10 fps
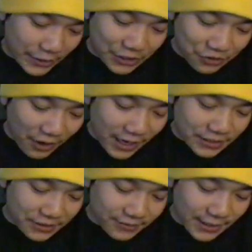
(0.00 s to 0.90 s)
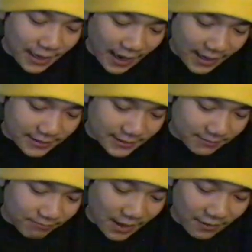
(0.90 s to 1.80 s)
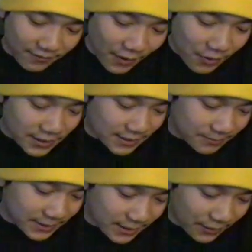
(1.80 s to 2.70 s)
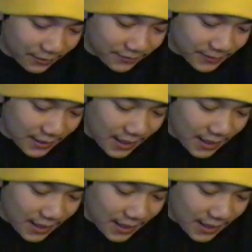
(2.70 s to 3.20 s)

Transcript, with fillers: he tried to relax and focus himself,